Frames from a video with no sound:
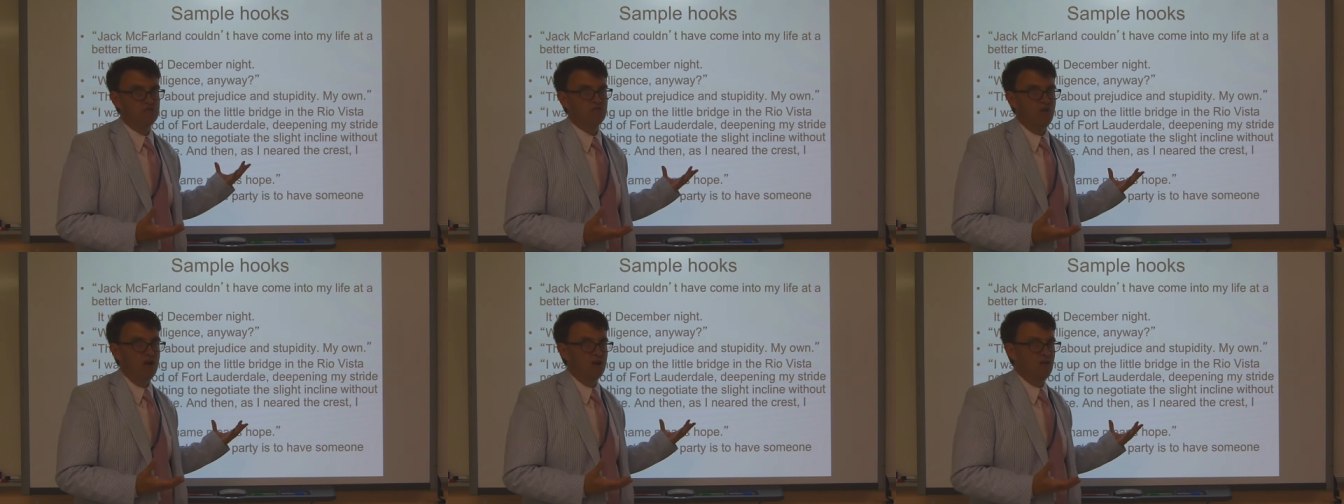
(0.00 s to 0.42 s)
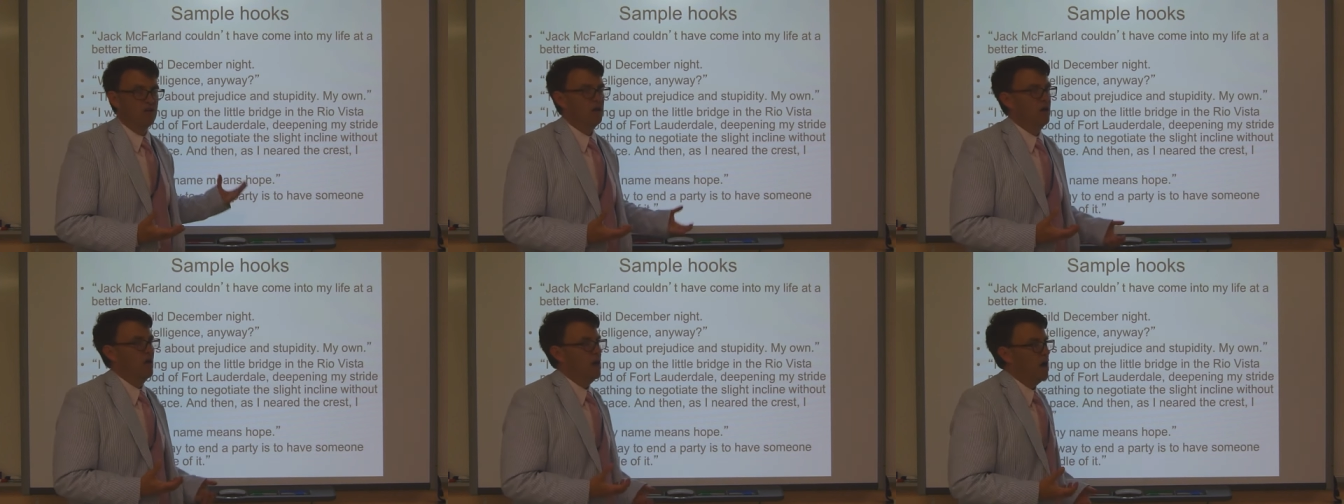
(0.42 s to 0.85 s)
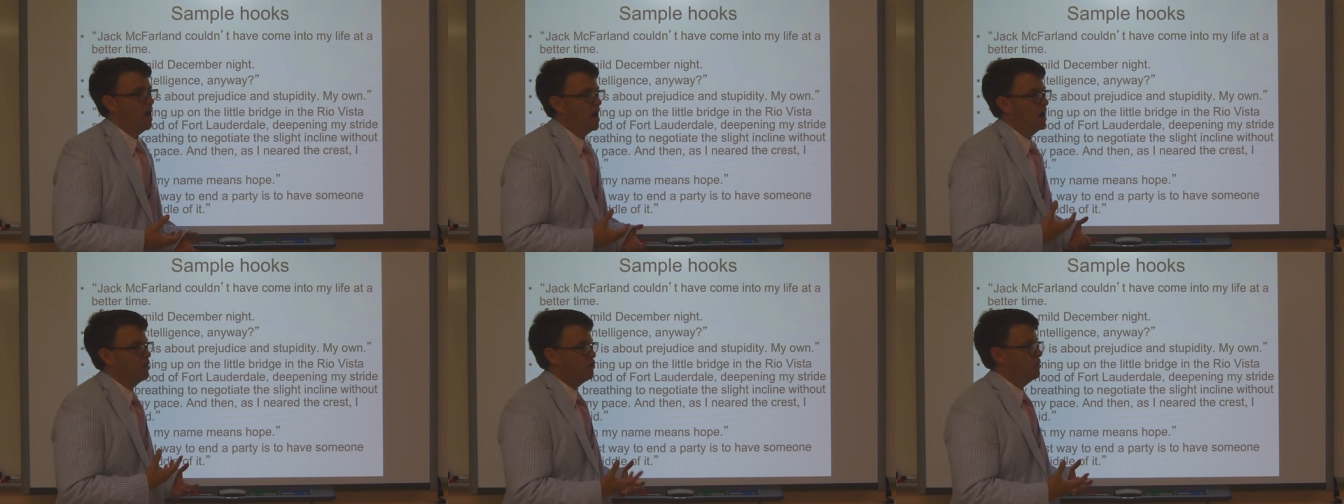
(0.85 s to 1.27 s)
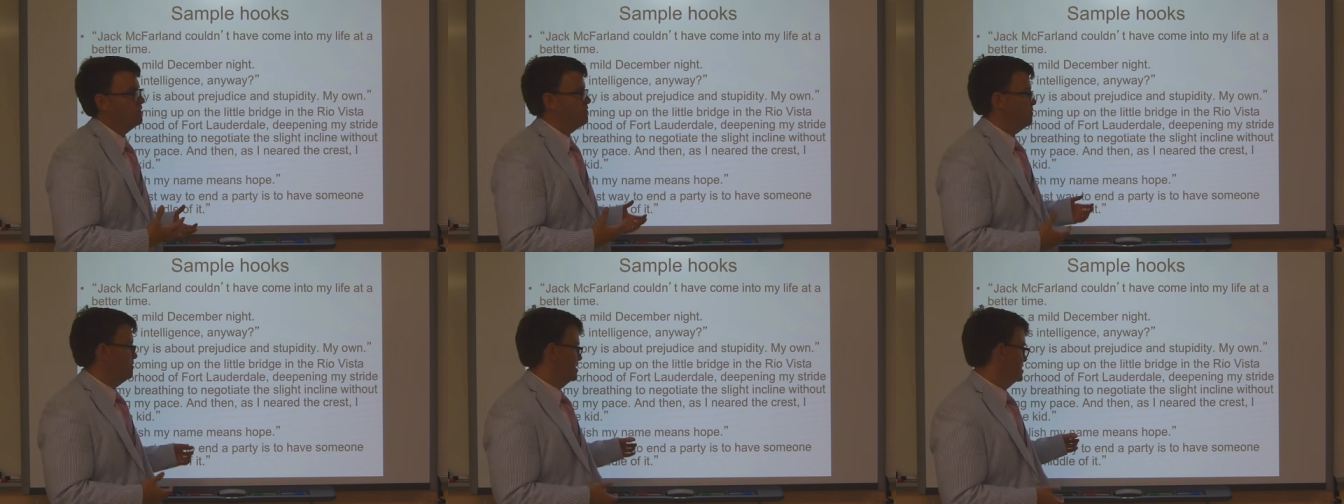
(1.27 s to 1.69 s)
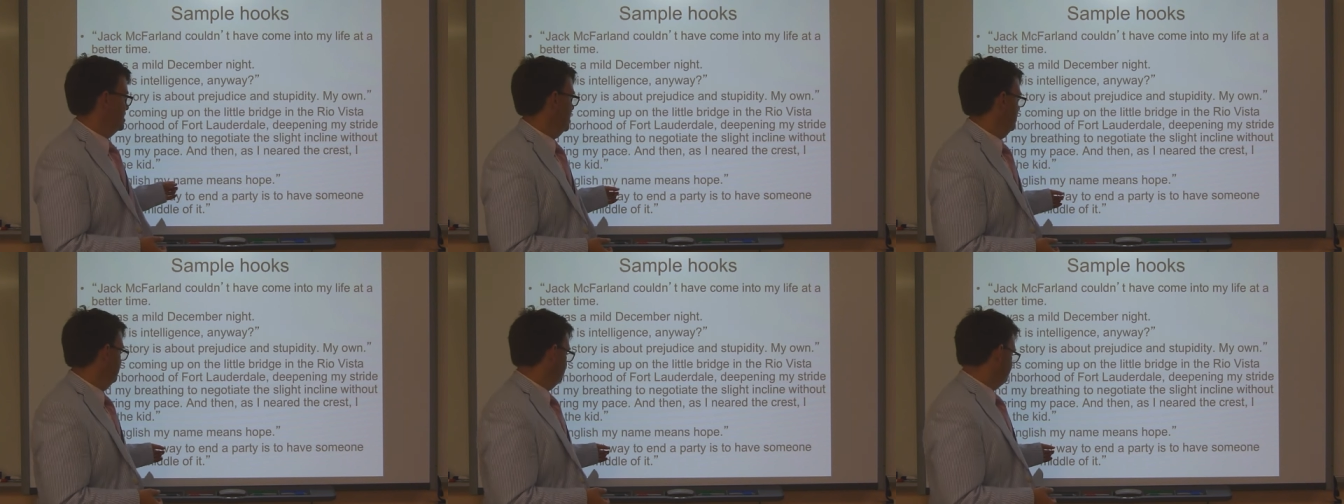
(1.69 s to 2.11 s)
runner, learned from this
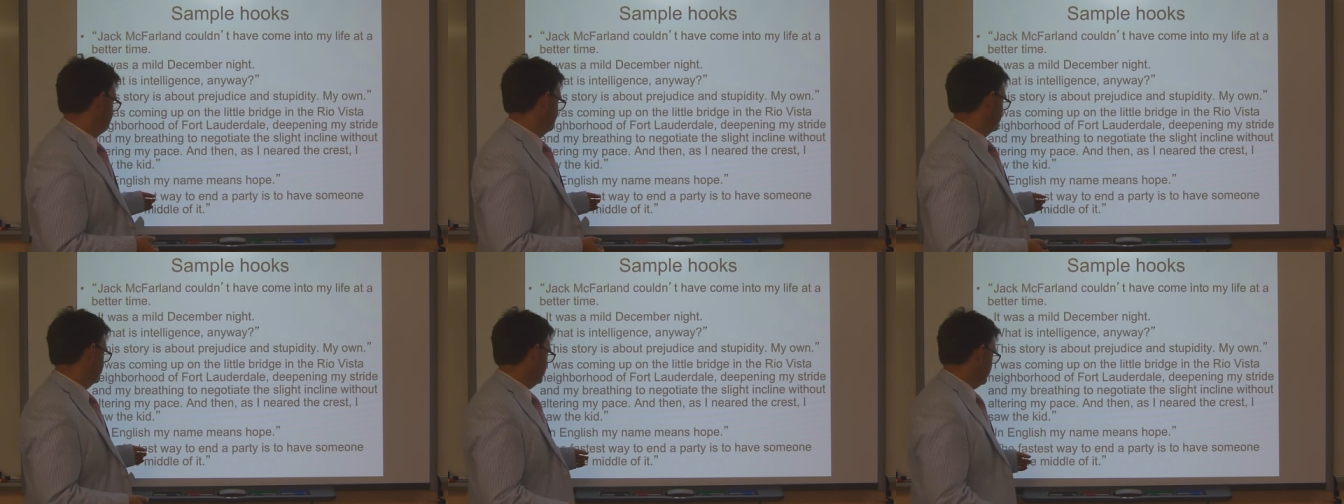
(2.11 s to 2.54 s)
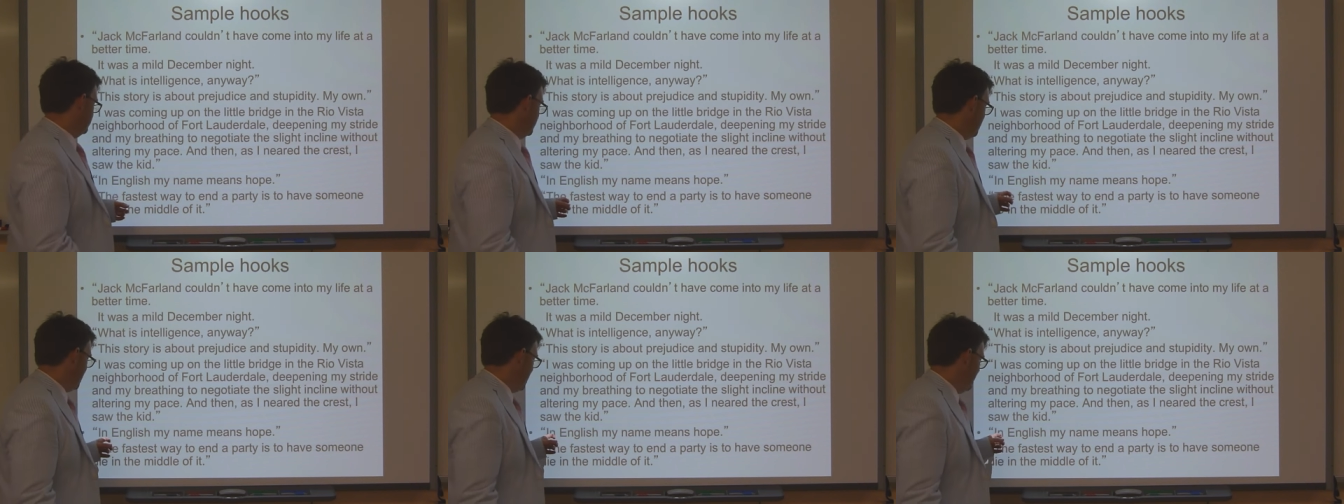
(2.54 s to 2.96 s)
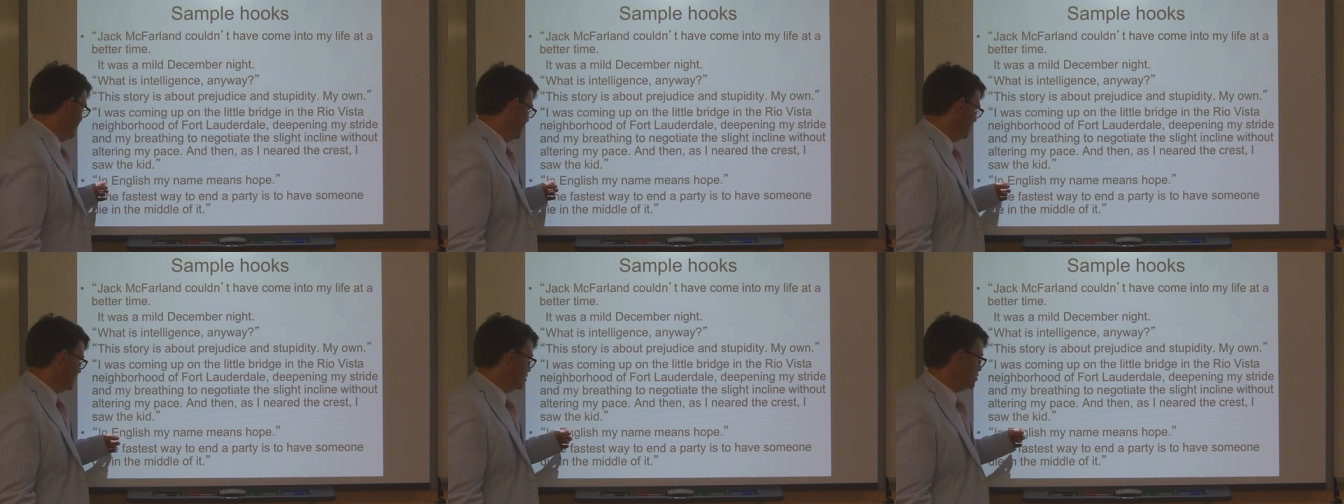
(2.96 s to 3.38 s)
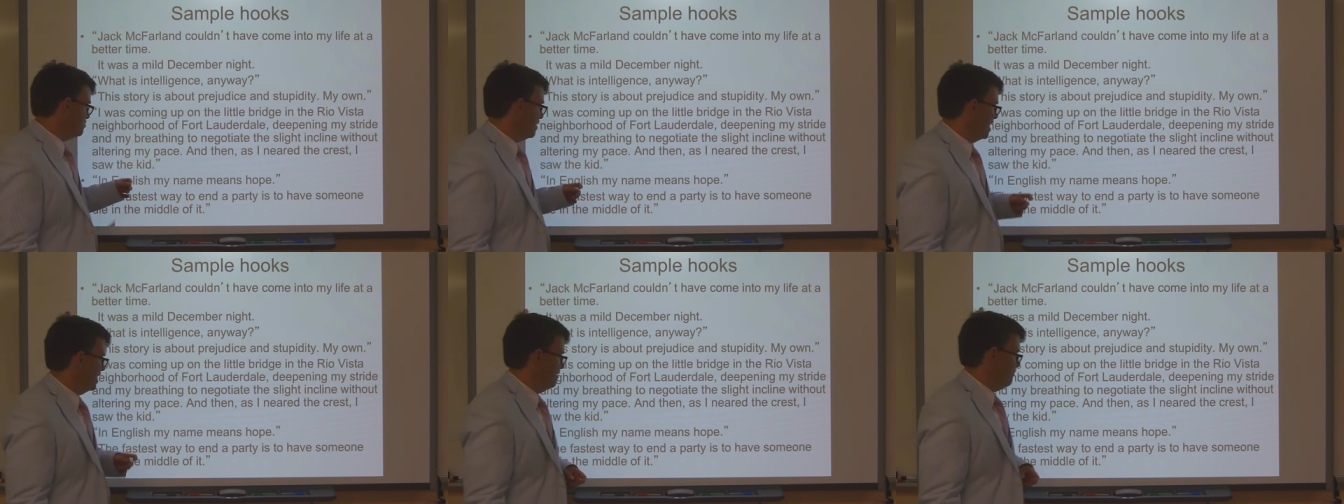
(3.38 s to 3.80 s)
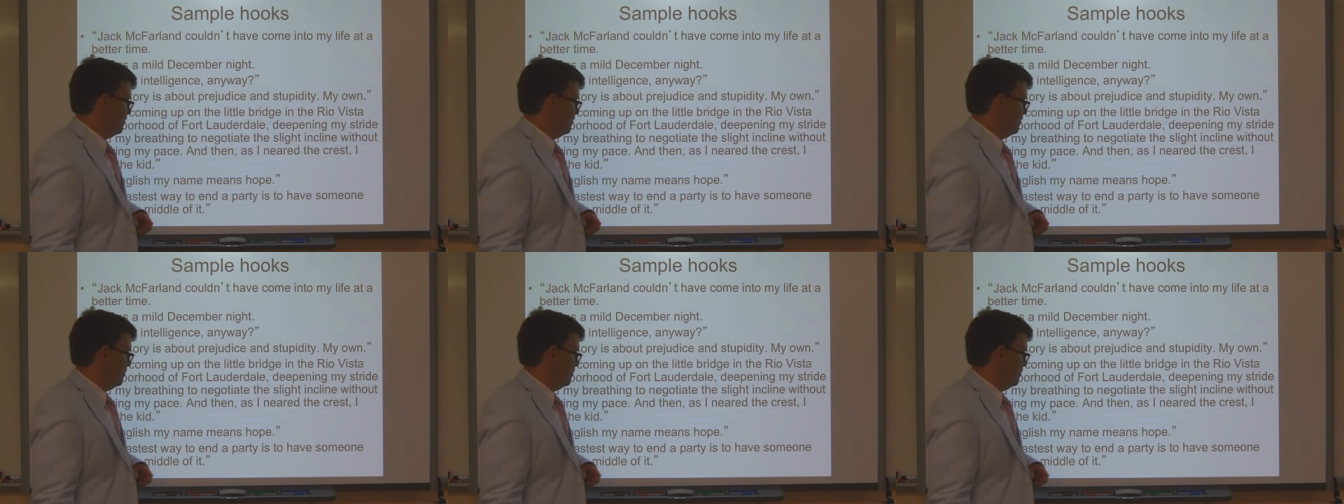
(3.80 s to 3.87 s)
kid. In English, my